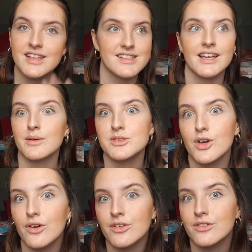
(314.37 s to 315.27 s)
suddenly it was
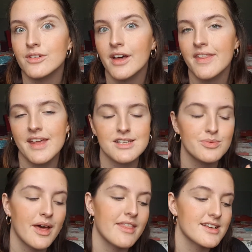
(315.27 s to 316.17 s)
gone. And that's
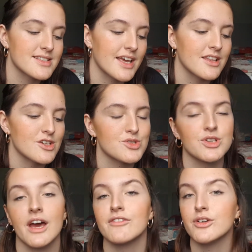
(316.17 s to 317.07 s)
where they say that you should
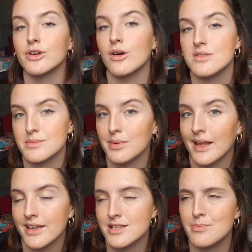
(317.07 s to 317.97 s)
have new goals in
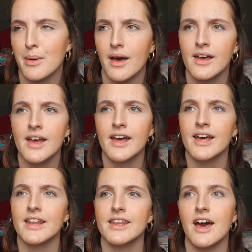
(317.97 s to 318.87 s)
place. But
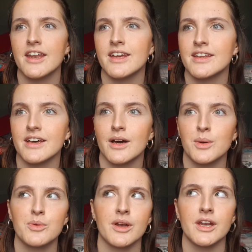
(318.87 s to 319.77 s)
the idea that I would
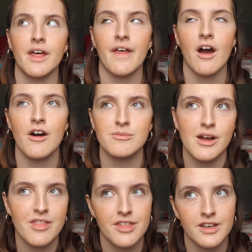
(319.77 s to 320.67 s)
run another half
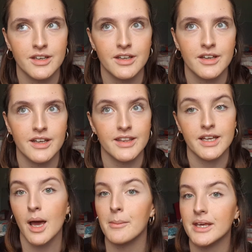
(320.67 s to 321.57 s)
marathon in the
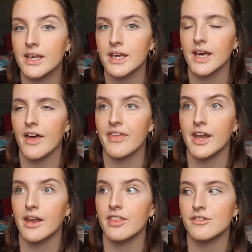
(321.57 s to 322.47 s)
coming year and
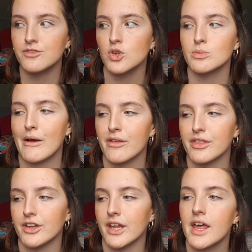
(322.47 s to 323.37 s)
then the full
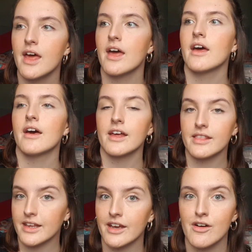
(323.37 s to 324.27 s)
marathon
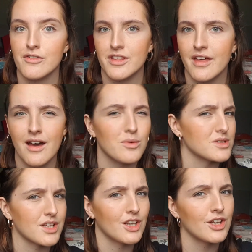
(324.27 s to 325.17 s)
the year after that
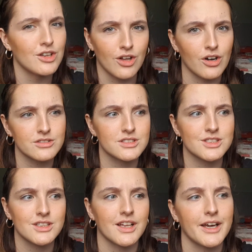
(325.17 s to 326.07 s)
was a lot.
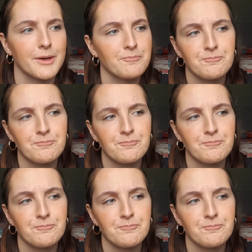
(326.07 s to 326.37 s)
Like,